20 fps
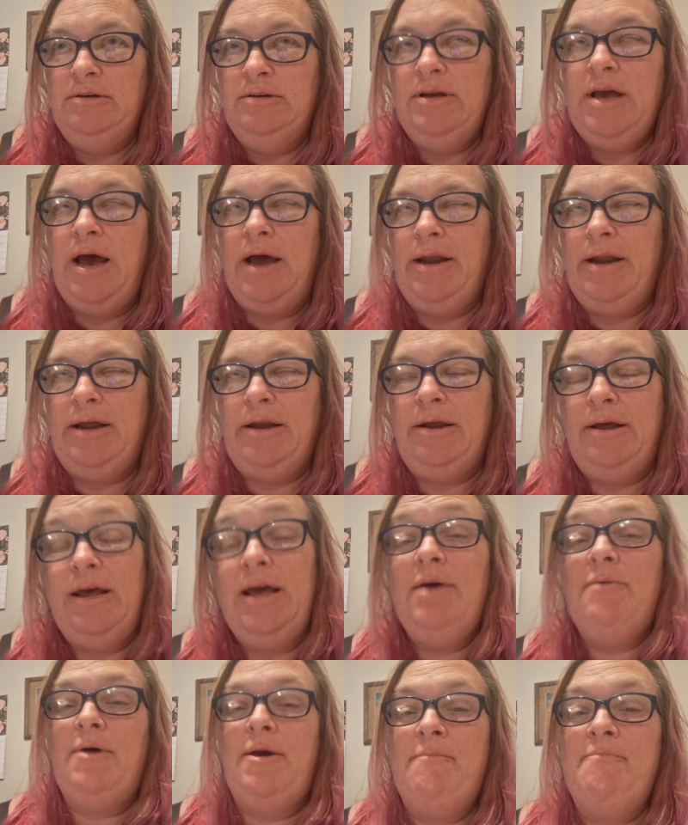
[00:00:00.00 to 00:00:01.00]
Yeah, I did.
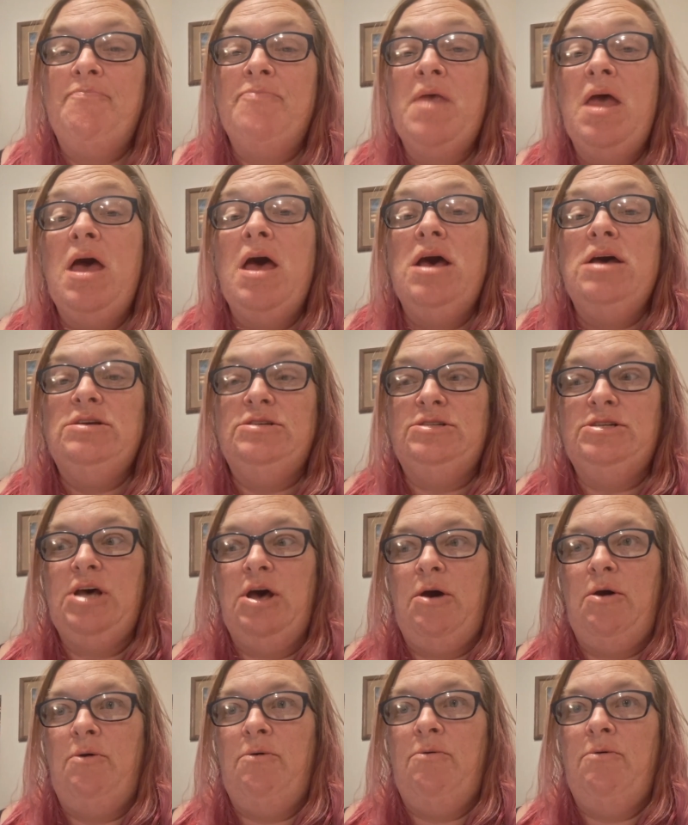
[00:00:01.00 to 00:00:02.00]
Anyway,
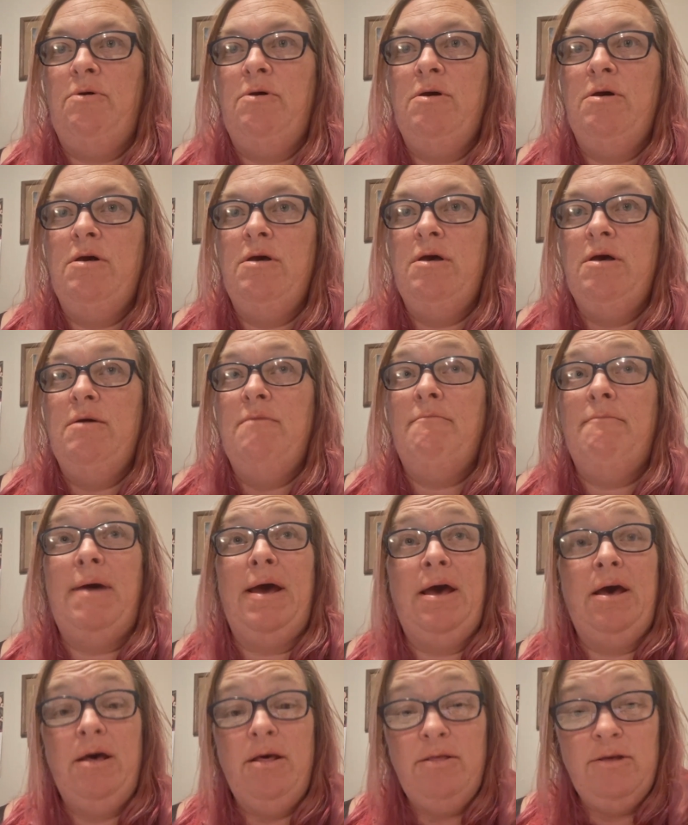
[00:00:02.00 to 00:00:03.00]
so
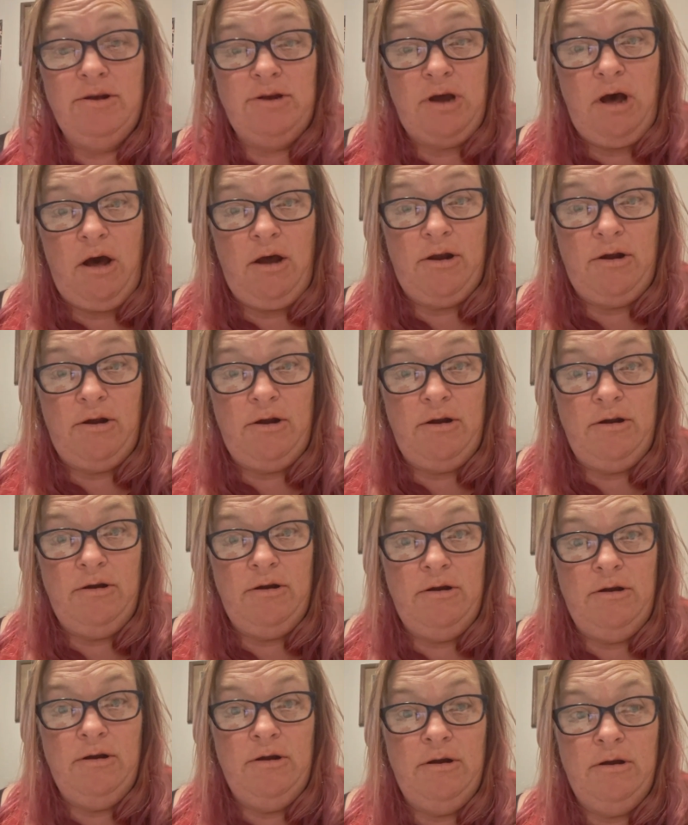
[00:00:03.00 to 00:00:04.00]
my other daughter,
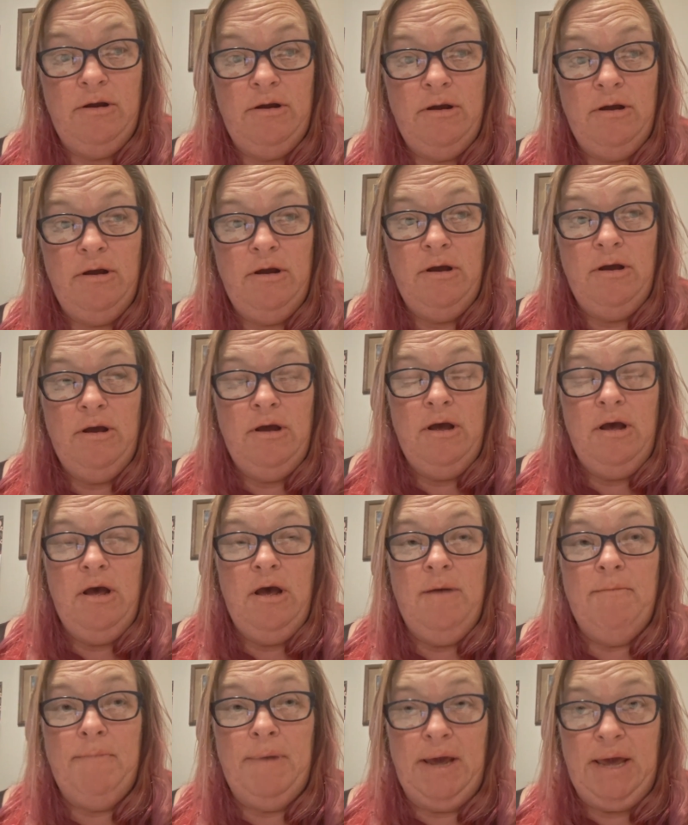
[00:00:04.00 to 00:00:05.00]

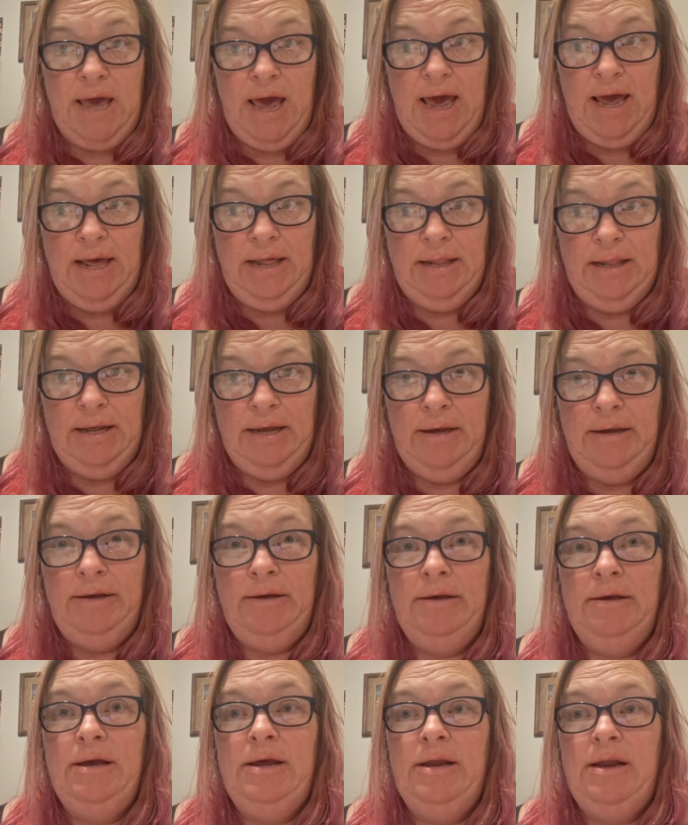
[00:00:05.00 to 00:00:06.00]

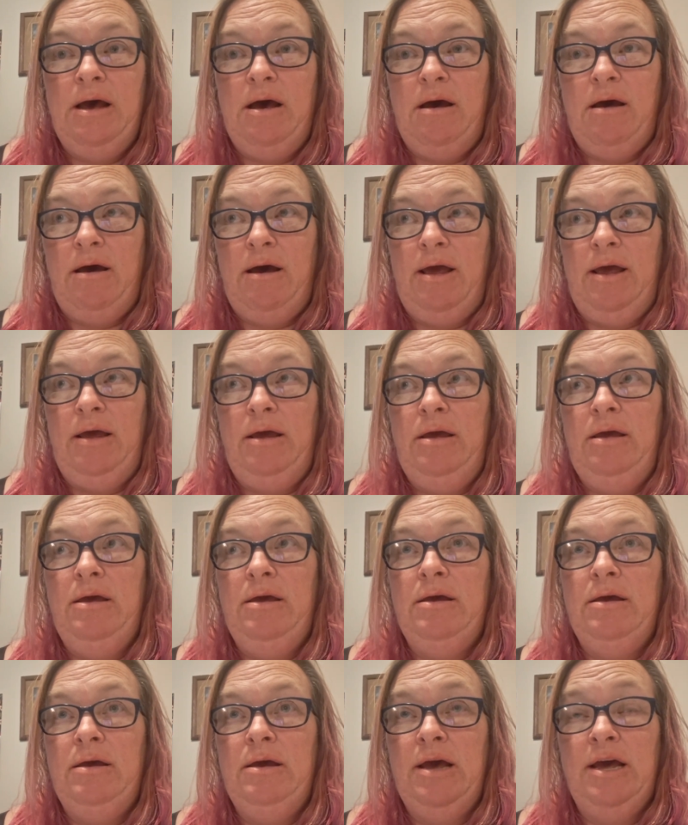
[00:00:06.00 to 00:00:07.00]
Michaela, and I,
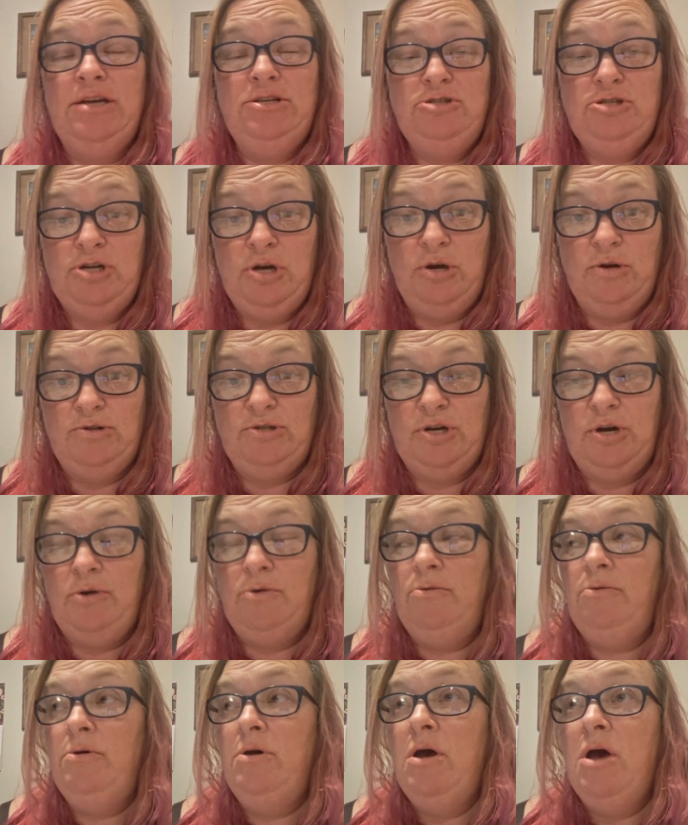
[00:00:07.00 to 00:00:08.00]
and
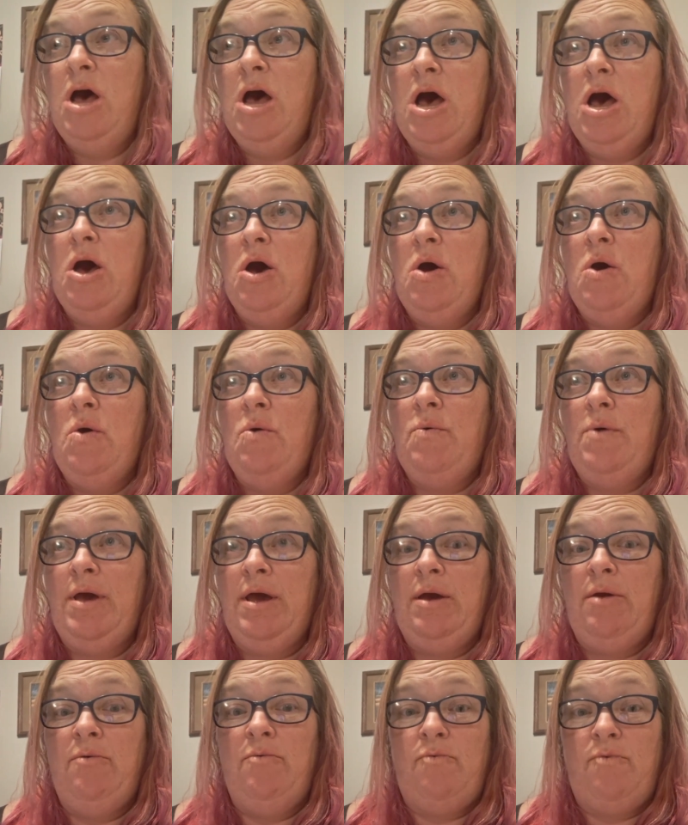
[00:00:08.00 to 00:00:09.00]
JoJo,
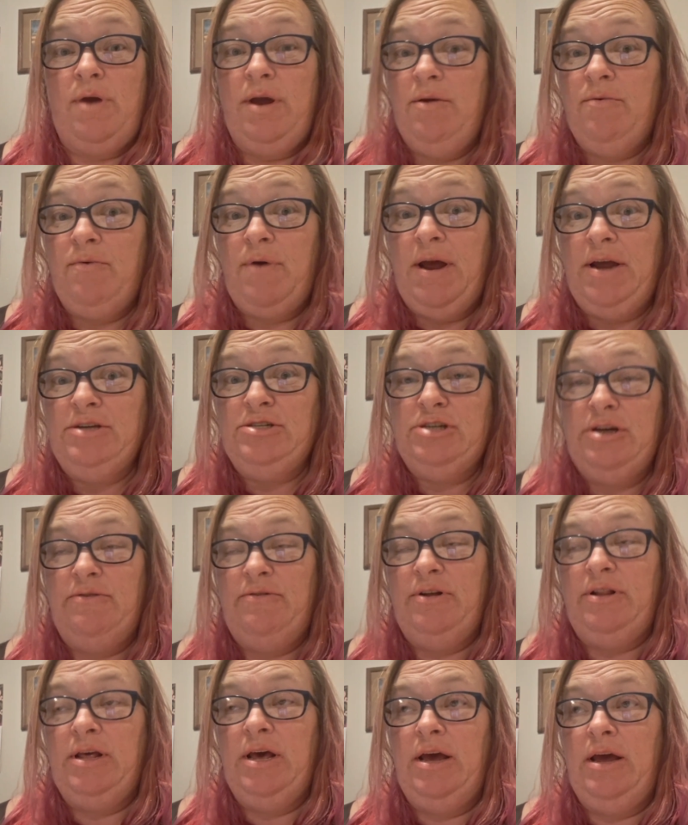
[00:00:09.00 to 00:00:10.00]
we rearranged
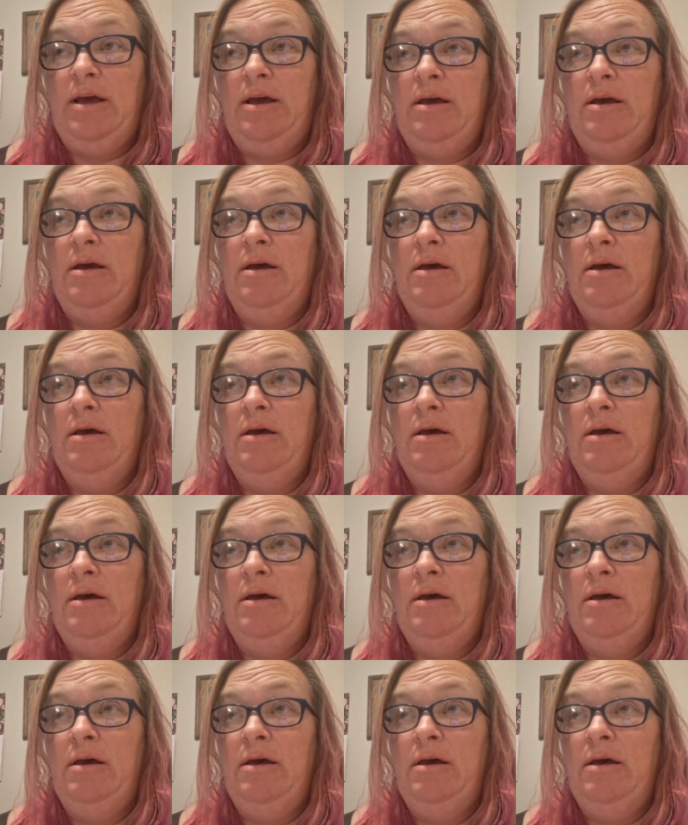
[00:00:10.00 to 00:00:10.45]
everything.